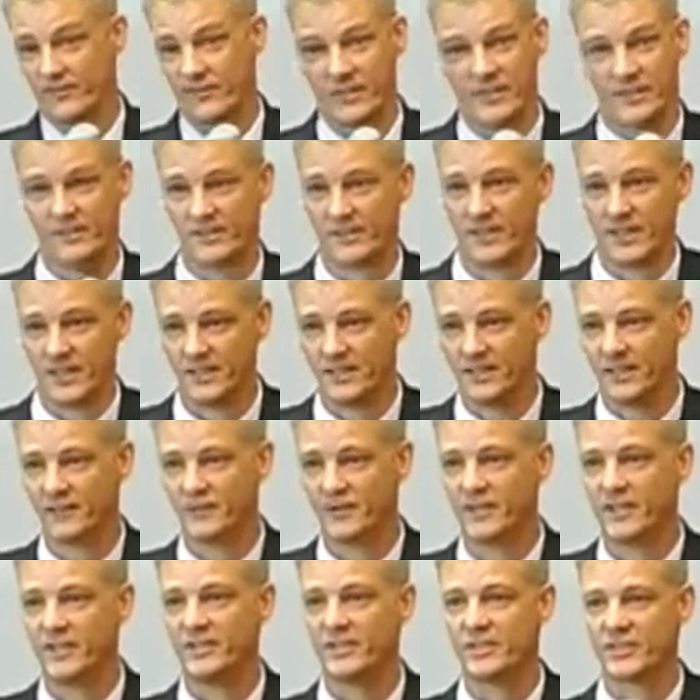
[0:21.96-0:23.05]
in
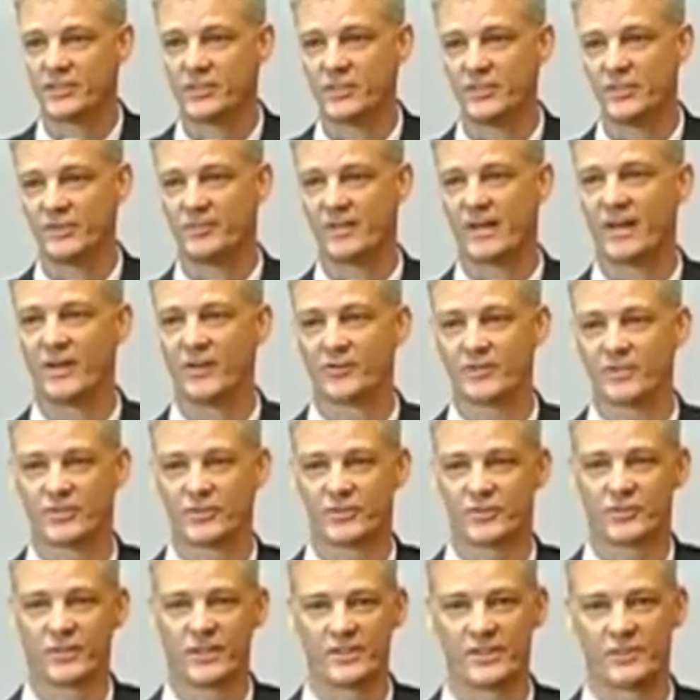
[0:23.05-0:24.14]
different industries
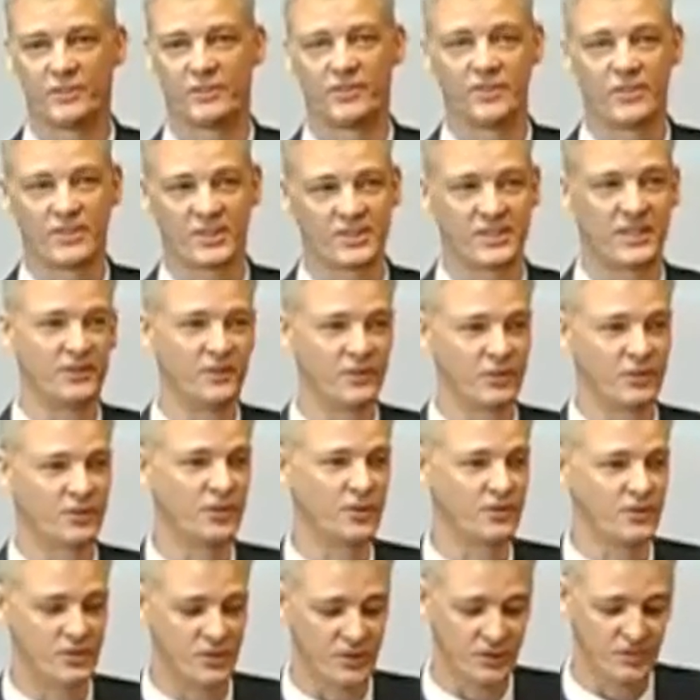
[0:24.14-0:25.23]
about trying to understand your
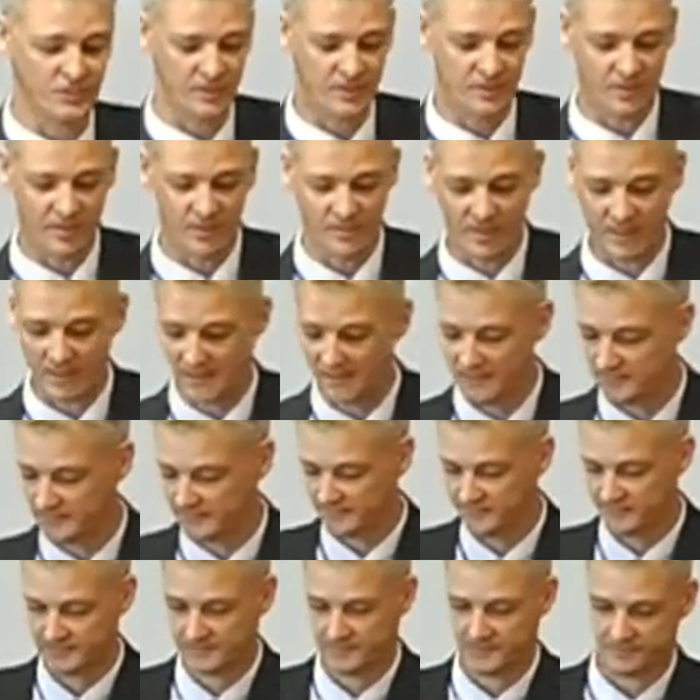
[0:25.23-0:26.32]
consumers a bit better.
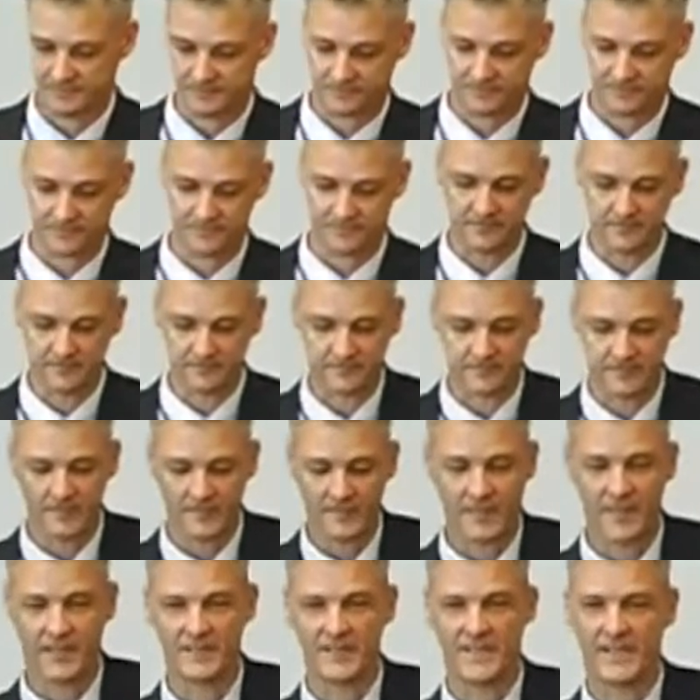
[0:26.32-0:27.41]

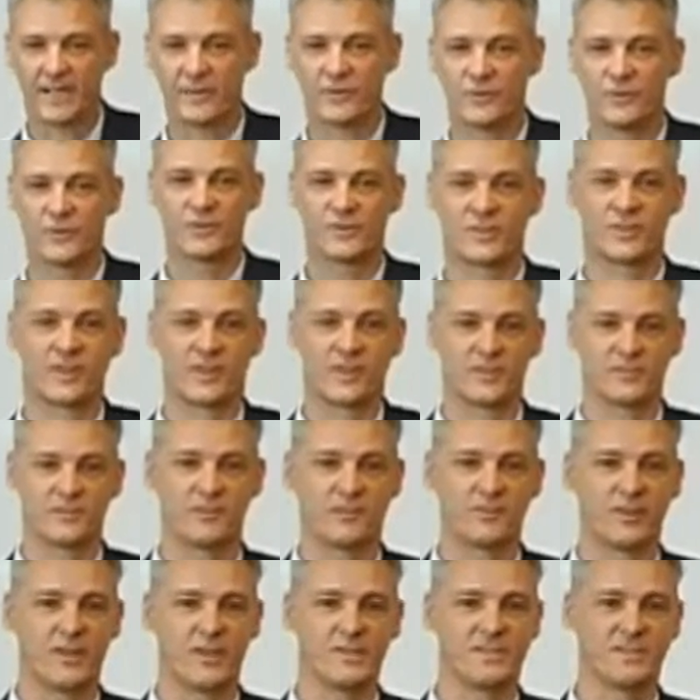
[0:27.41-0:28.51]
And how do you start
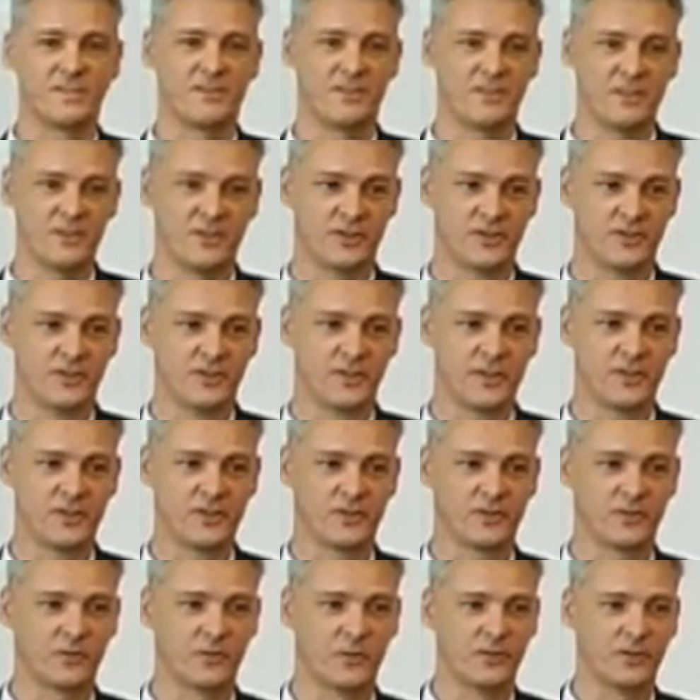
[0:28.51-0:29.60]
embracing the
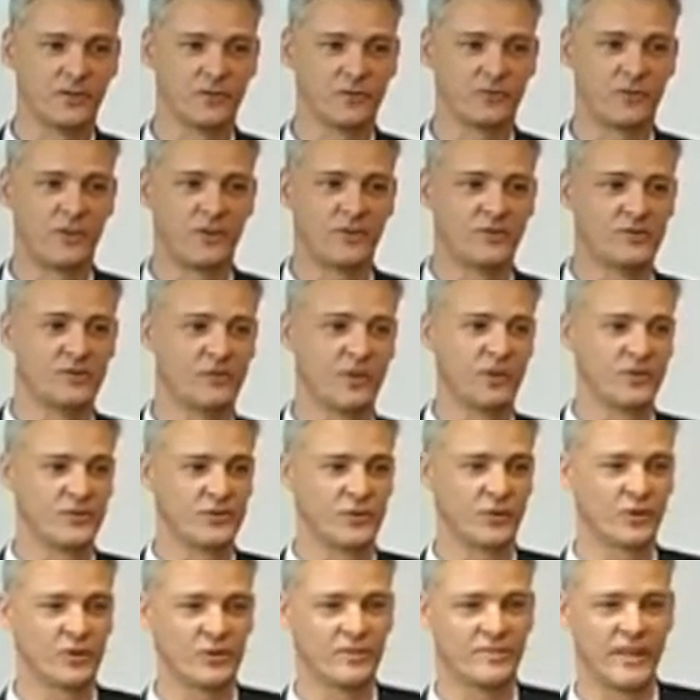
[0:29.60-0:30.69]
digital world? Ron
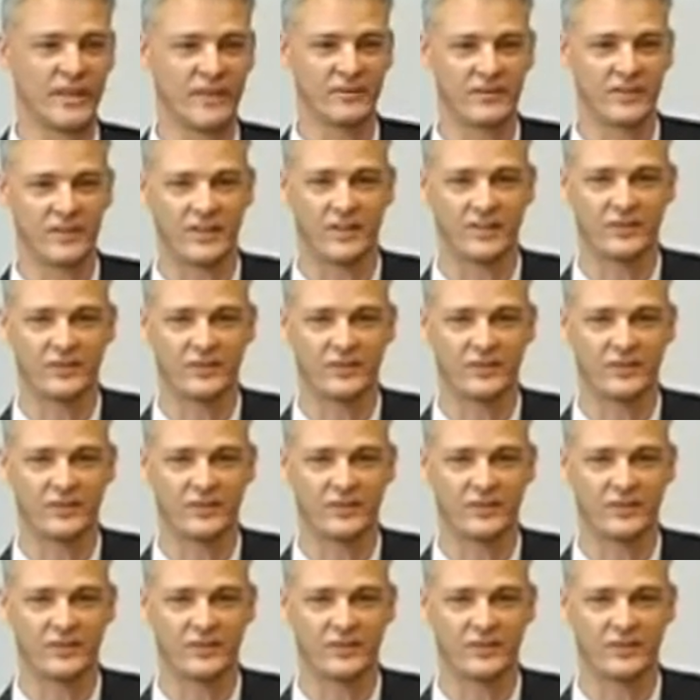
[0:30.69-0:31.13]
talked about,